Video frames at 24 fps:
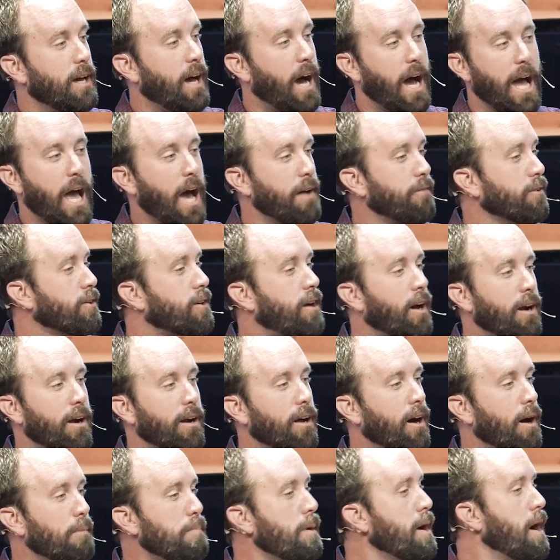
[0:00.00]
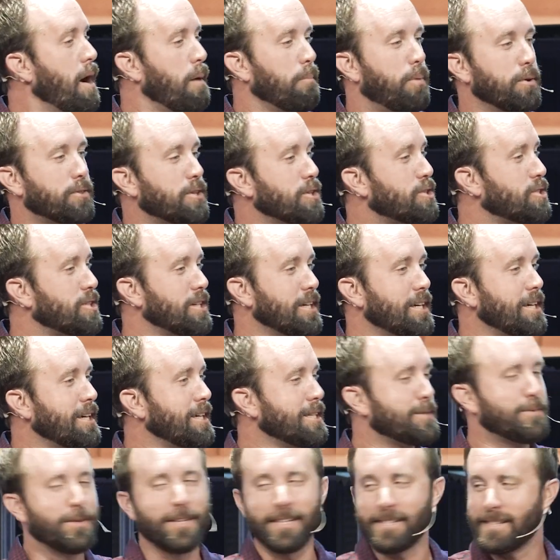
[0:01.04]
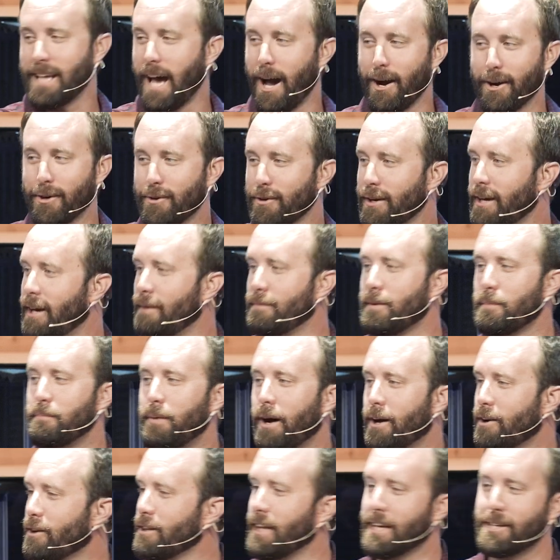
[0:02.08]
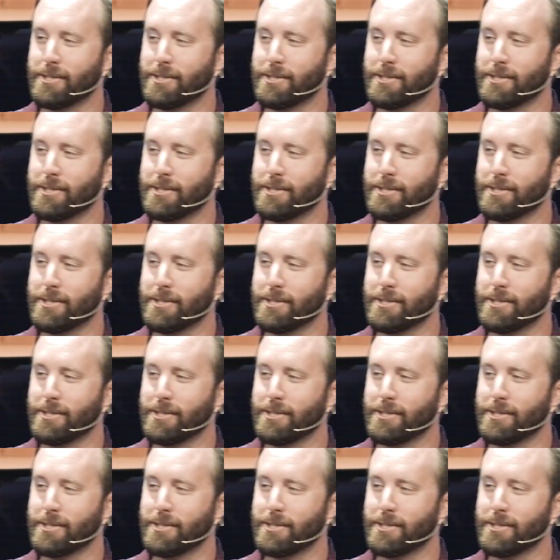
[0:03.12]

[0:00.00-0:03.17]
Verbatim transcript: I have her cut it up, put the cheese for the sour cream, the butter.